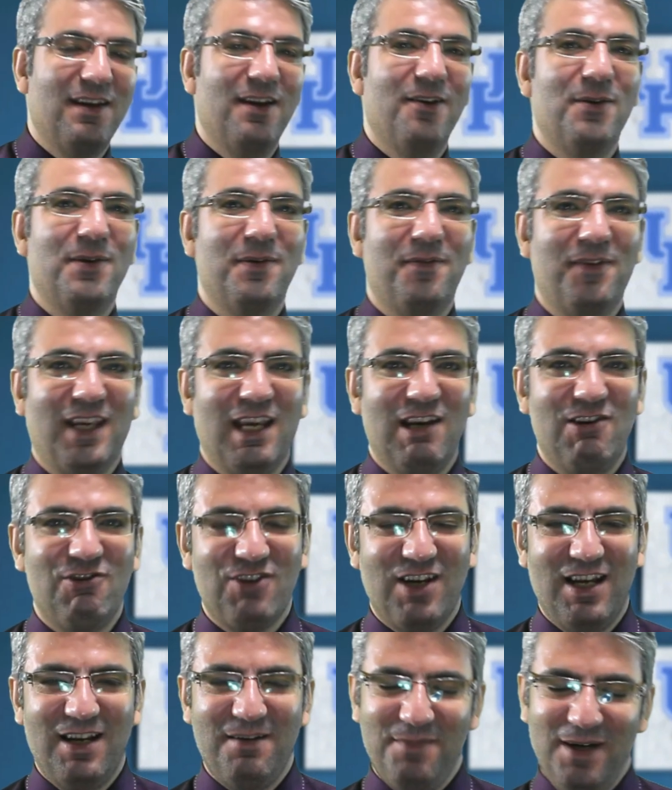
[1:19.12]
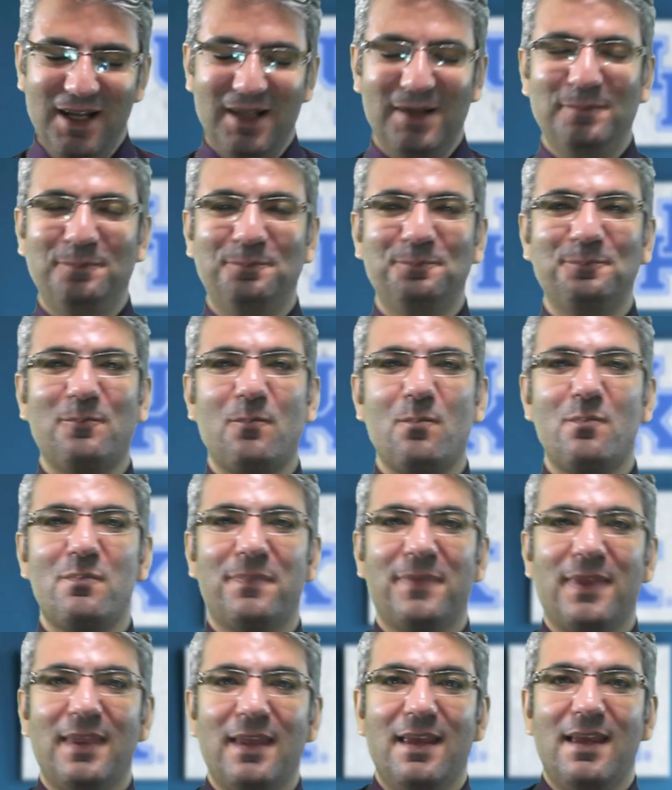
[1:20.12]
notification bell.
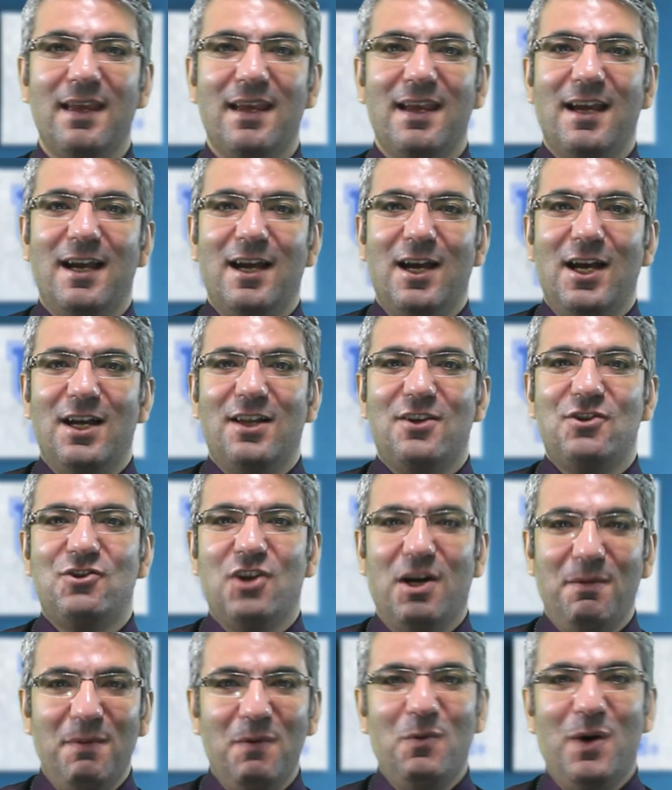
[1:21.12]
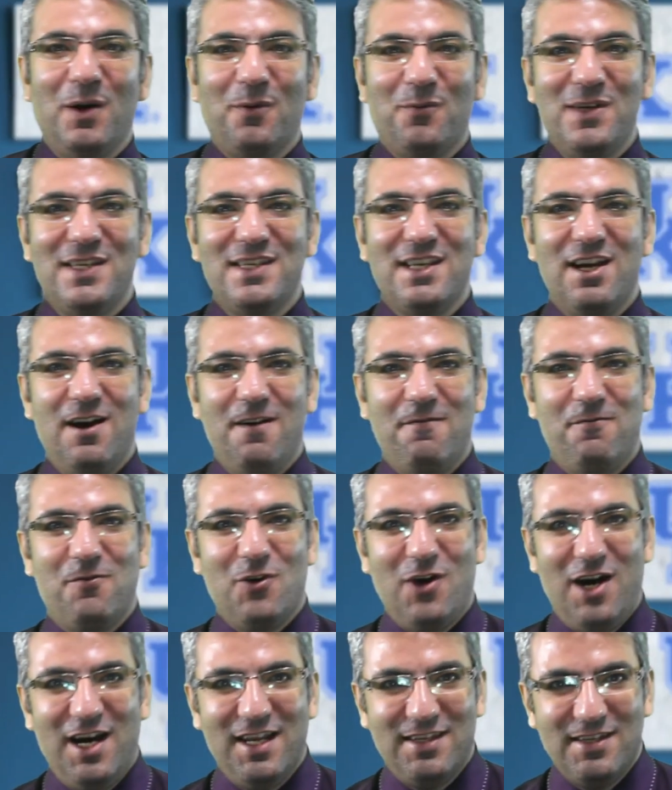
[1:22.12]
German work visa
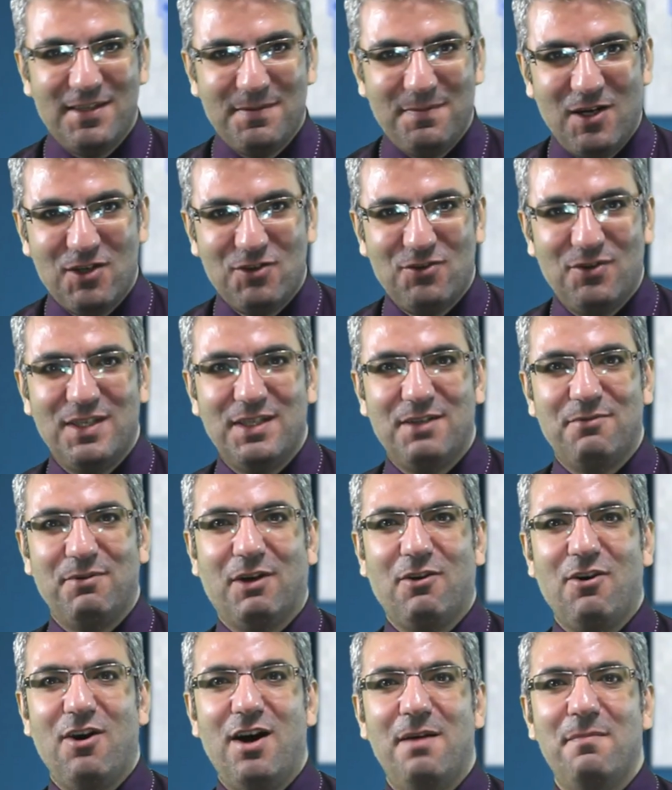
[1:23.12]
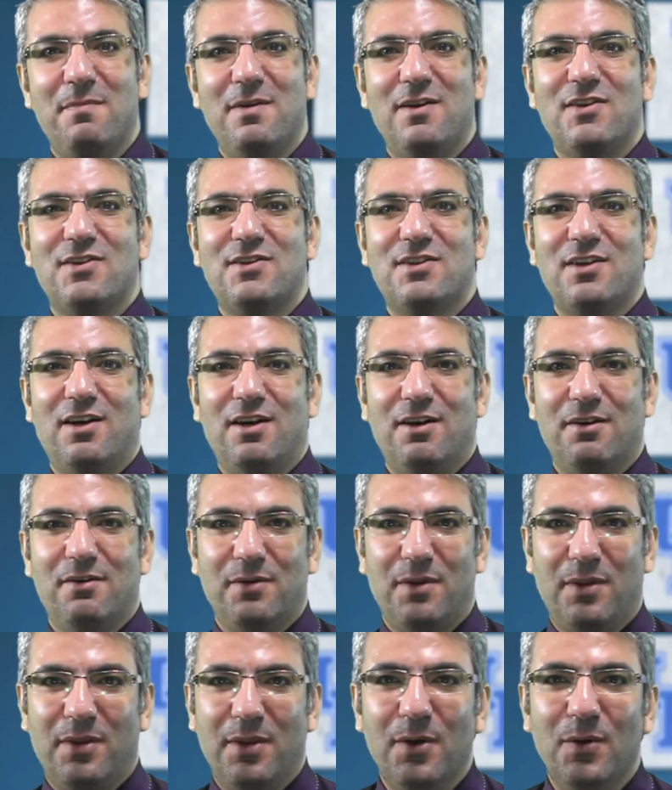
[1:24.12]
for IT specialist requirements
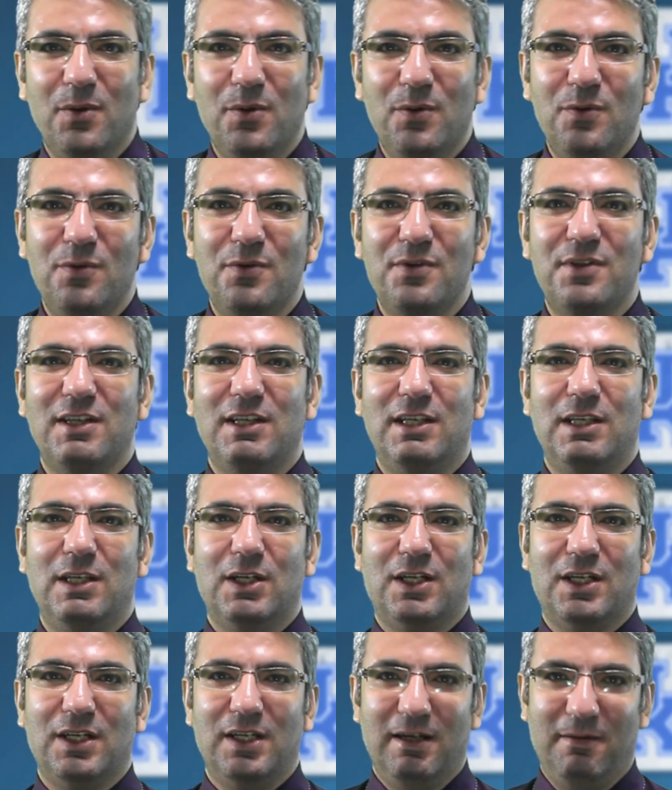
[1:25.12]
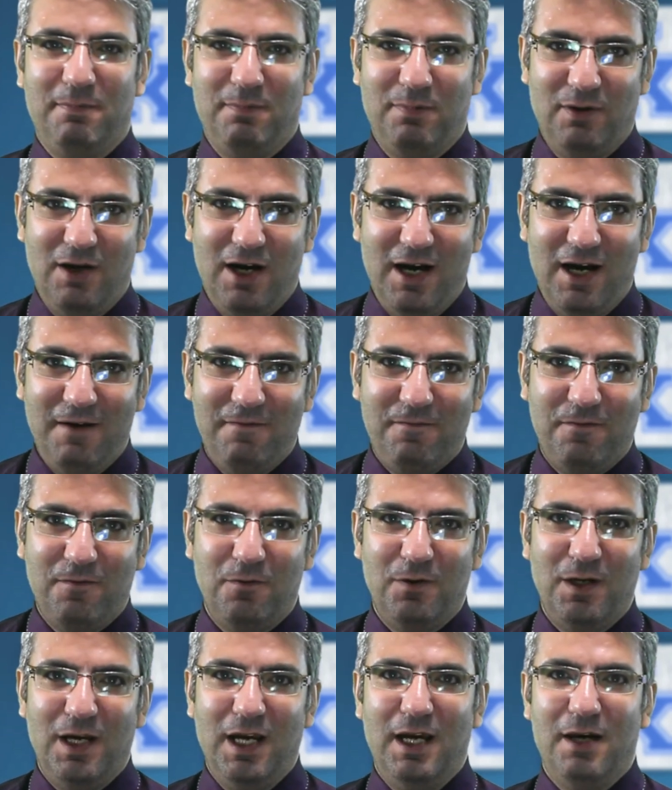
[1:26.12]
are those: you can apply
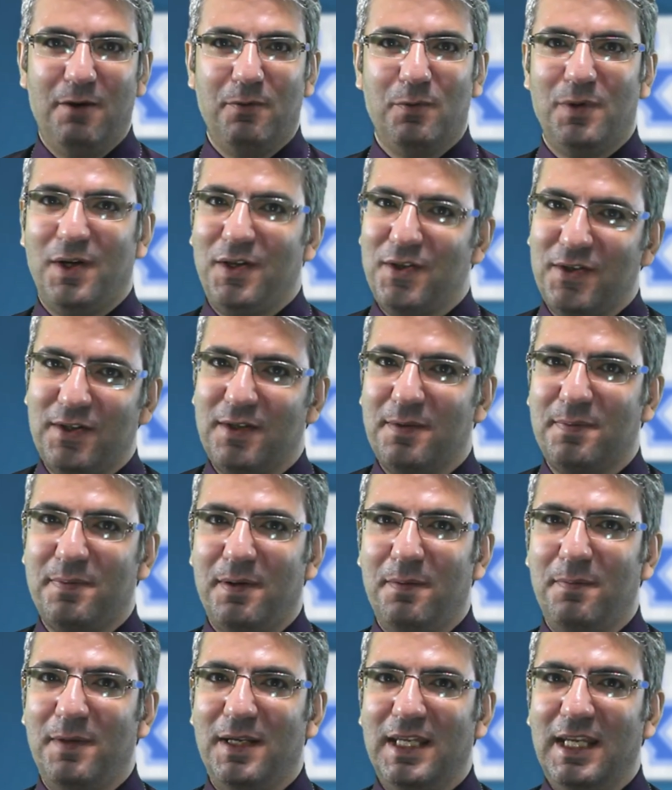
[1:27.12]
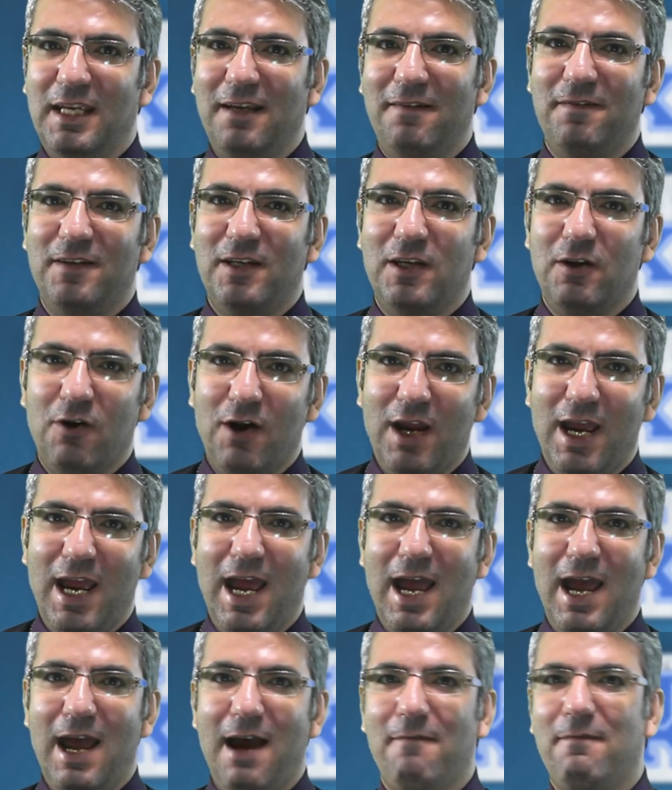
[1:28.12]
for a residence permit if you
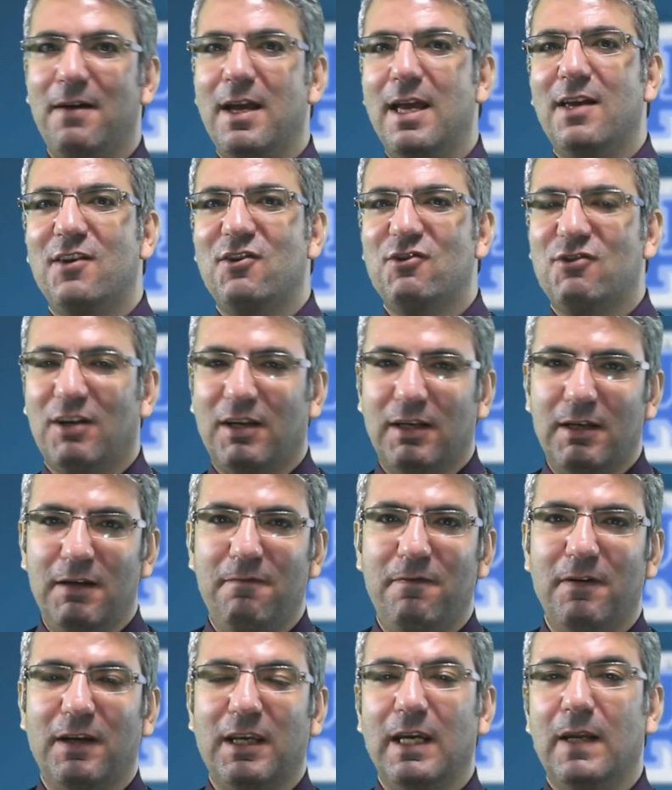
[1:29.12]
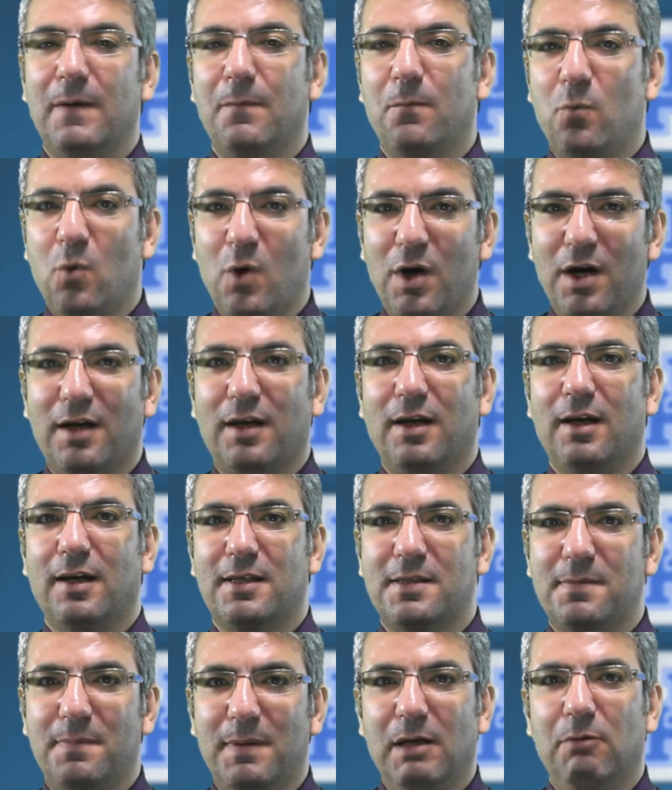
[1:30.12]
have significant work
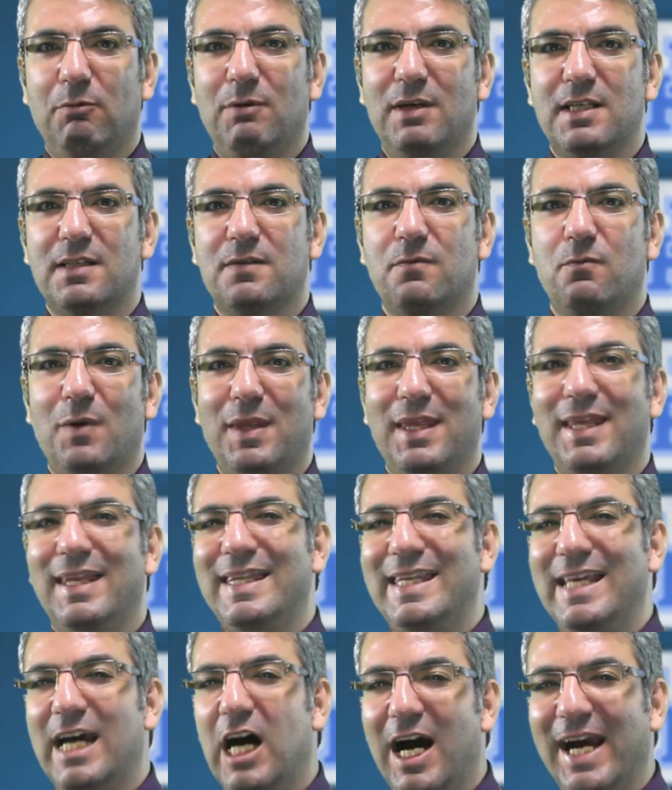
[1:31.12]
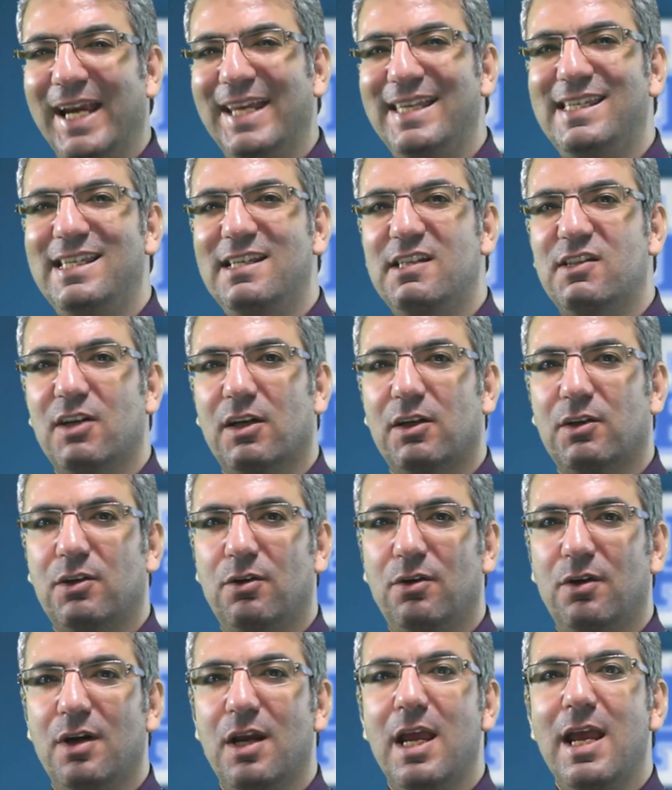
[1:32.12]
experience within the IT
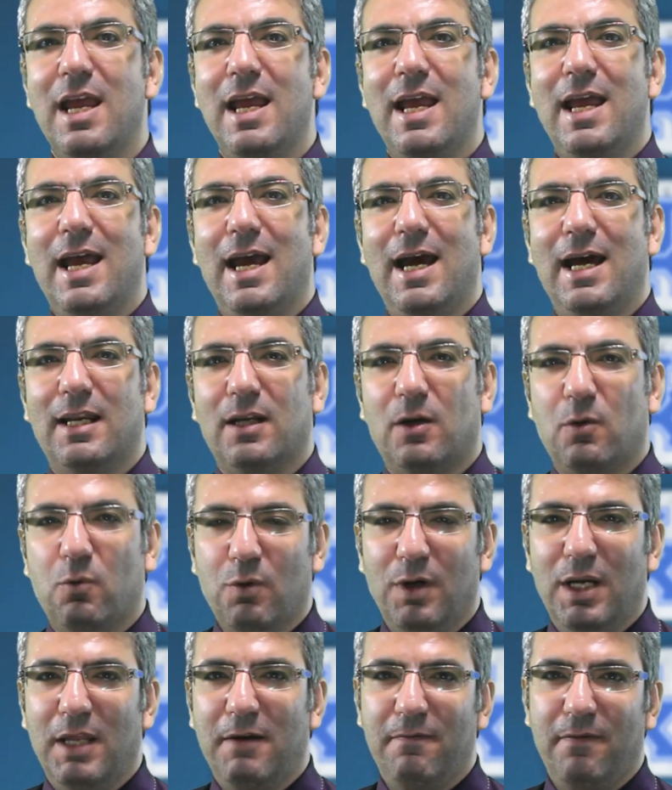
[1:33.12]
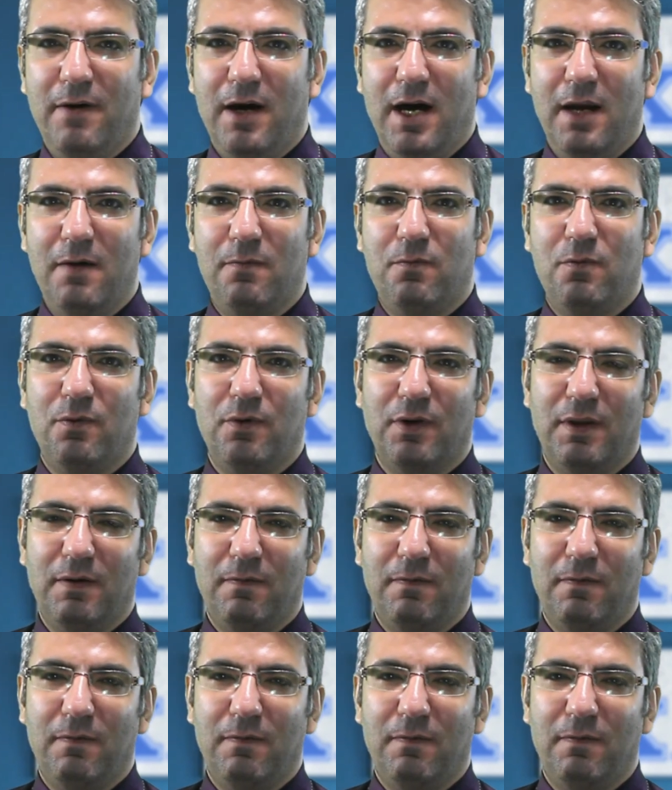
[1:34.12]
sector and qualify for the